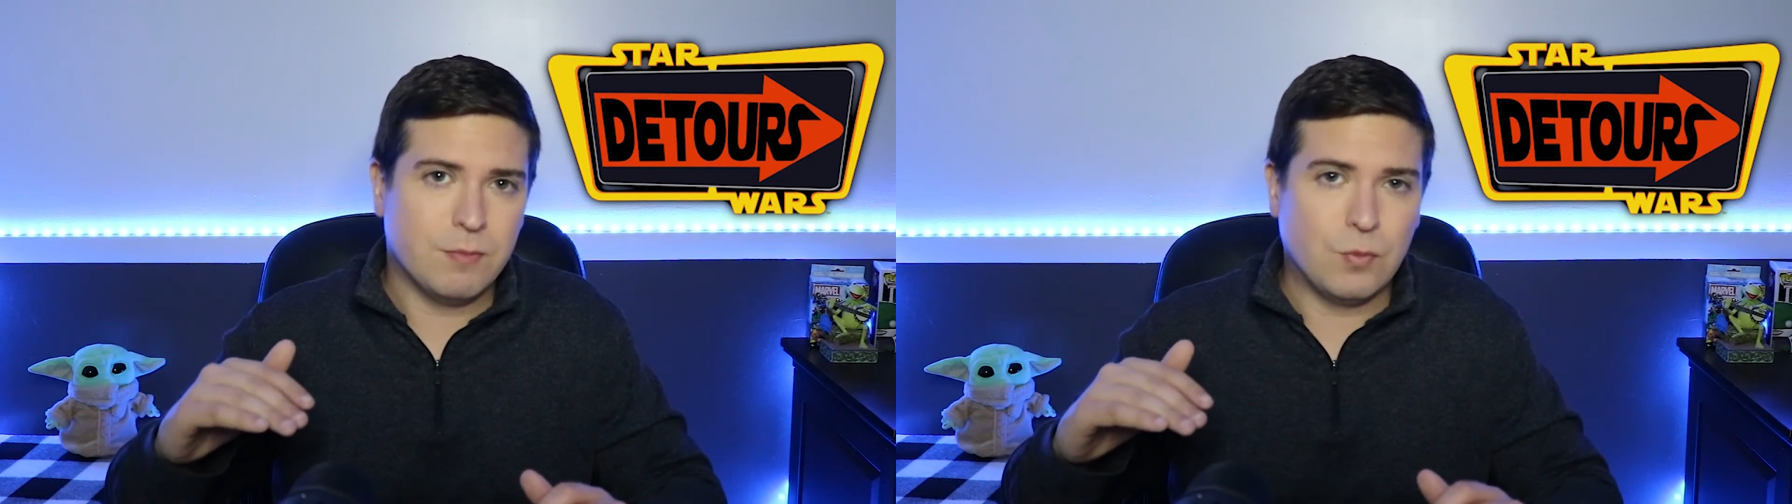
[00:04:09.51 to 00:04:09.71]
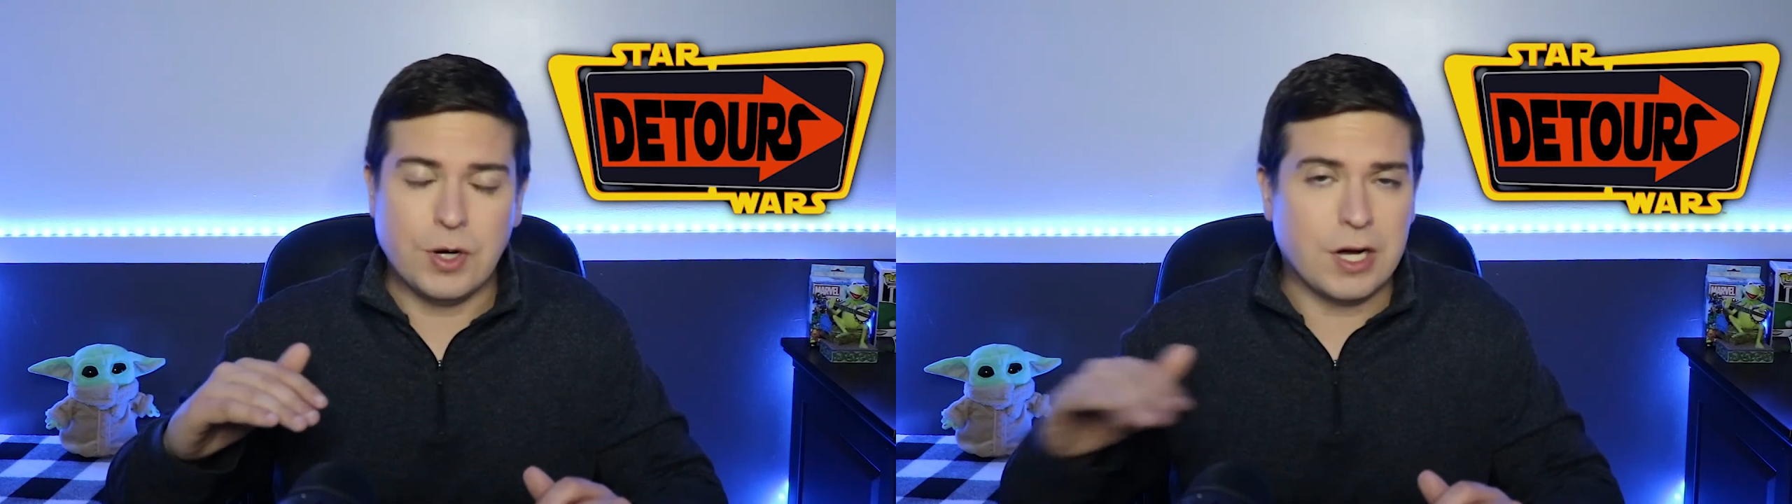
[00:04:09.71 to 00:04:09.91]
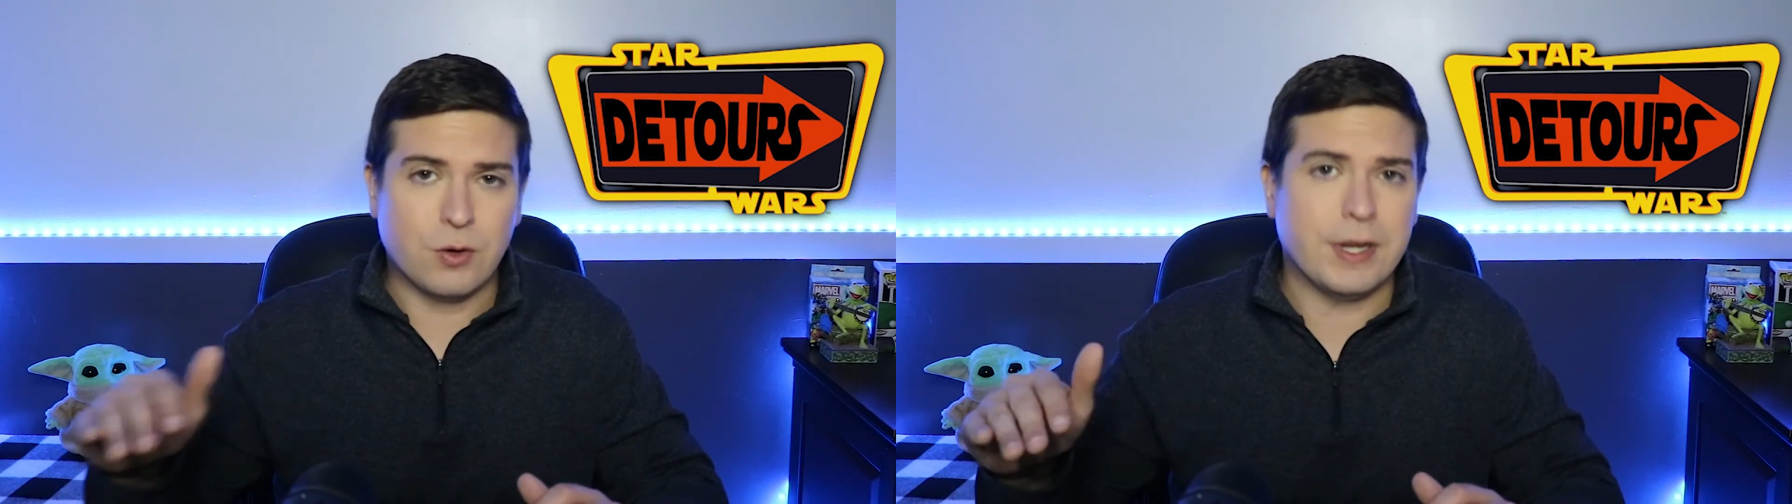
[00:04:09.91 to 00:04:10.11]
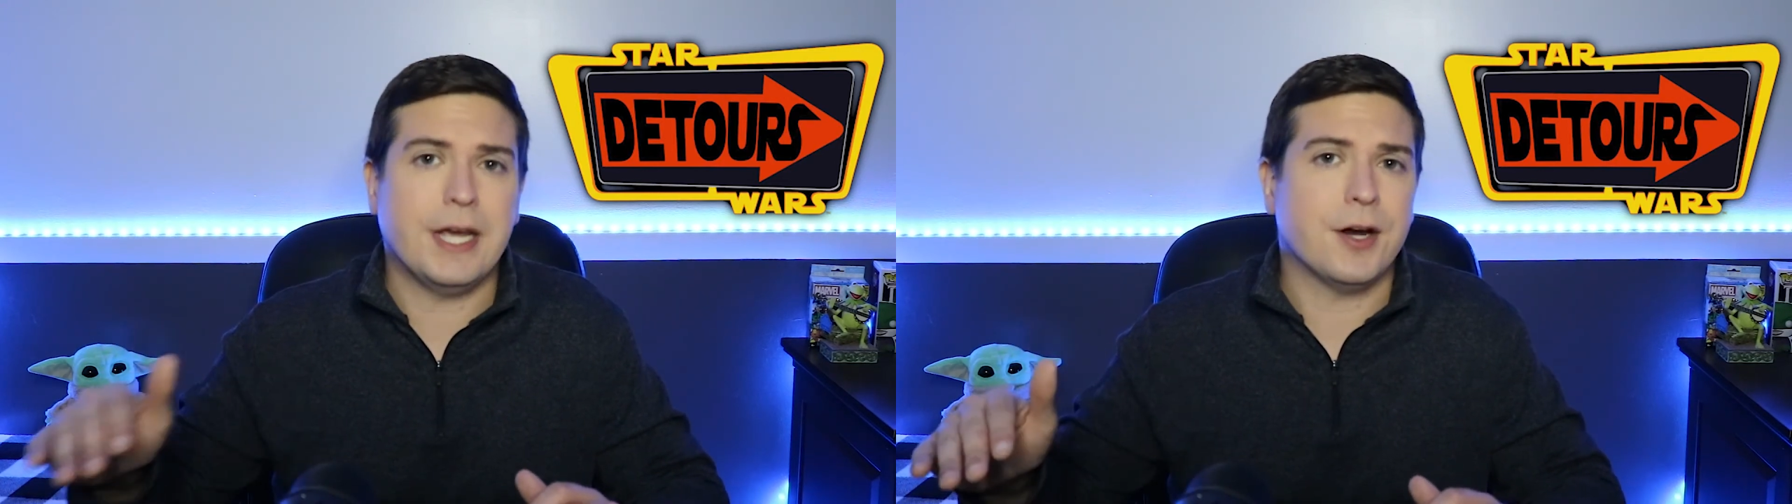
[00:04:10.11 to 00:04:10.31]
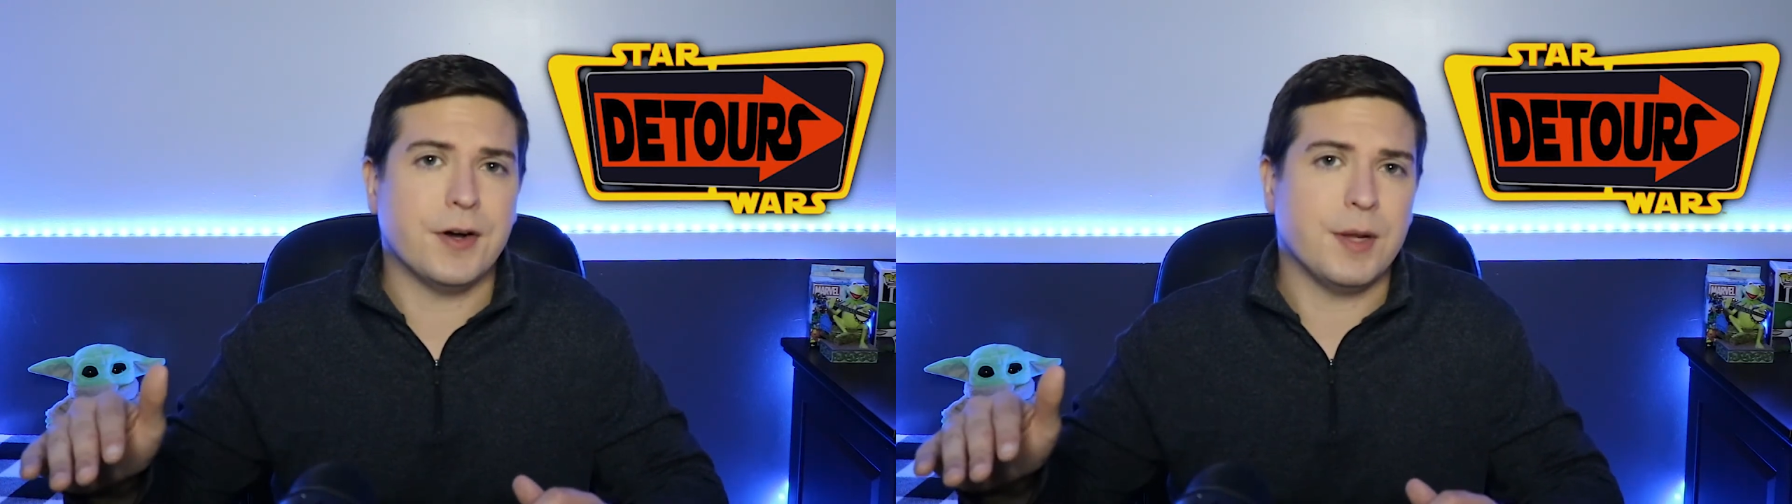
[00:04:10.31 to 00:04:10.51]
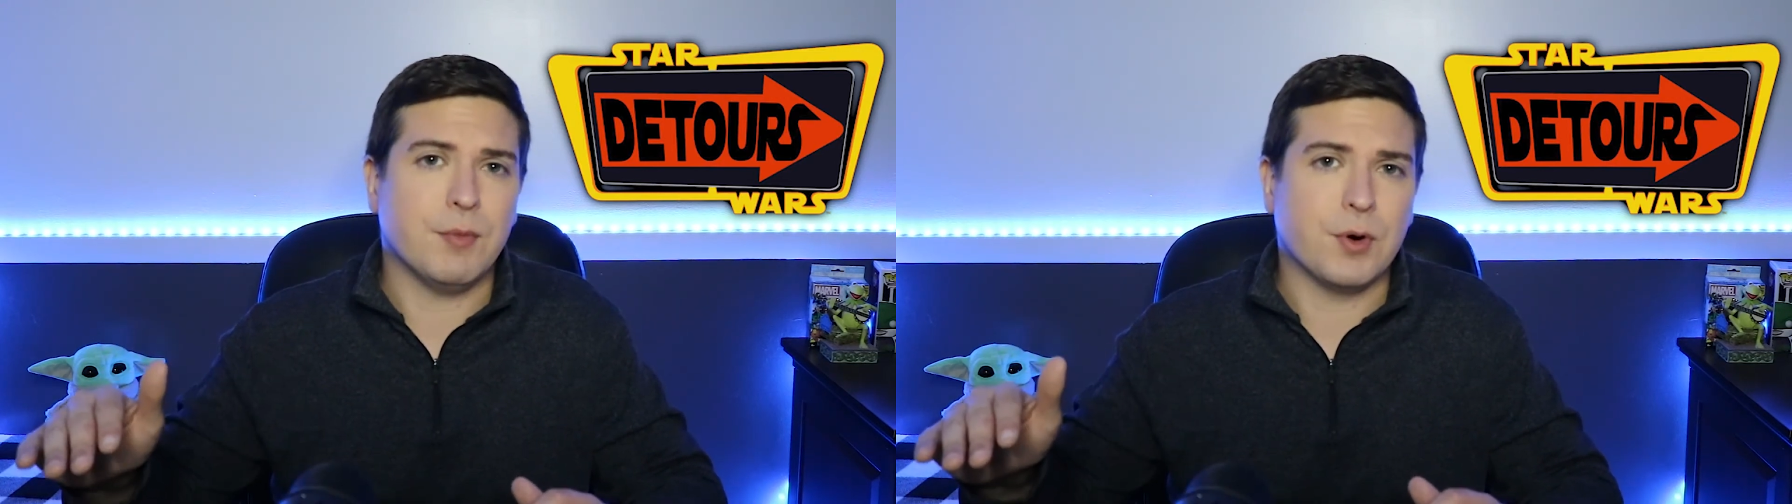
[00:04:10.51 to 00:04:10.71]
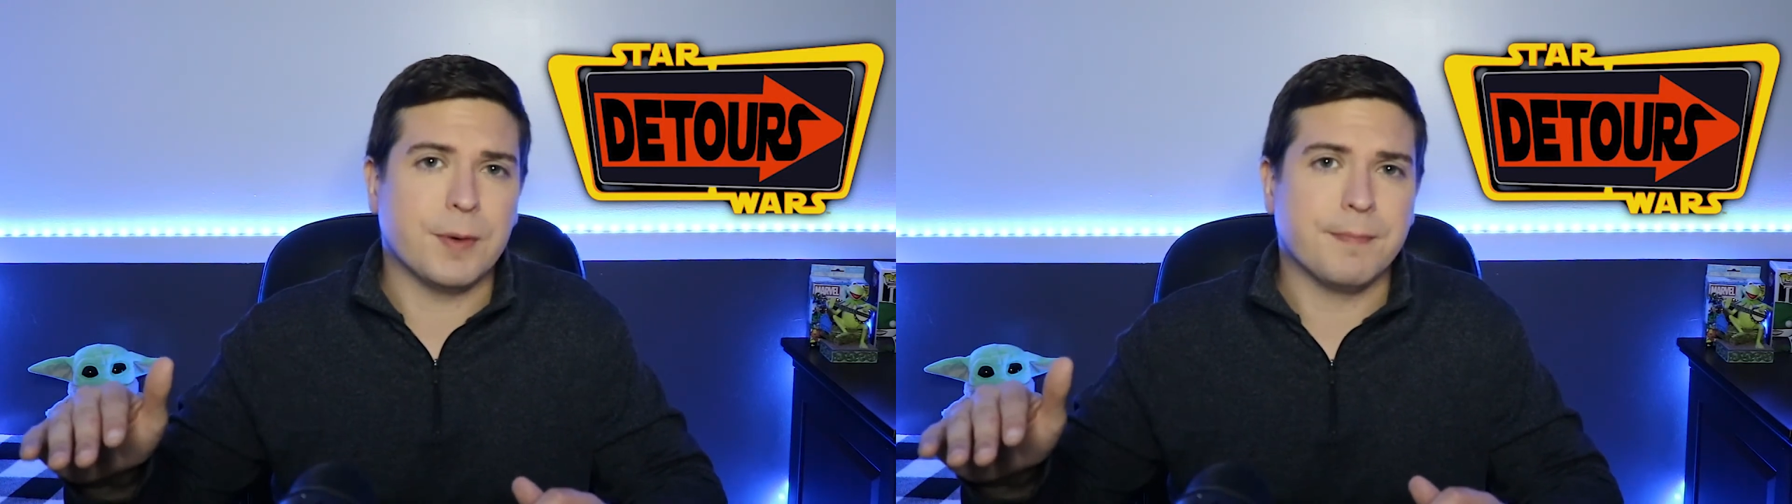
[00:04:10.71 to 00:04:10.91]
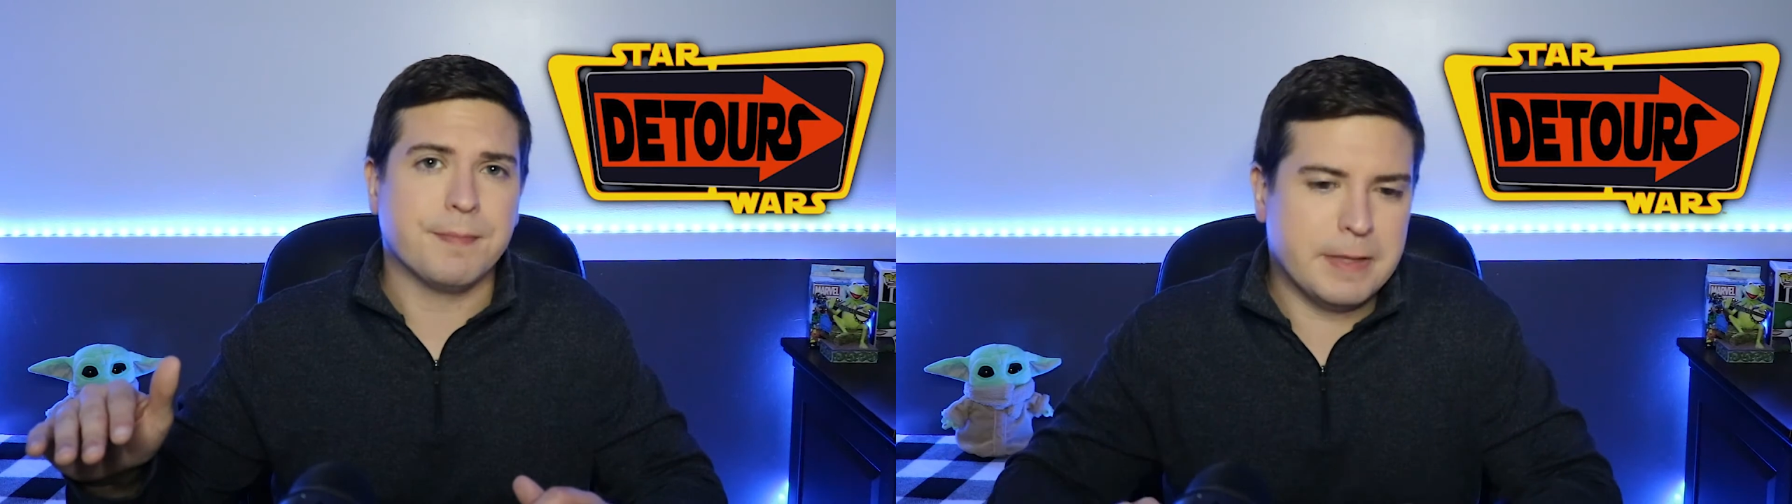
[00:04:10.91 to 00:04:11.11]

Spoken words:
were not going to air anymore.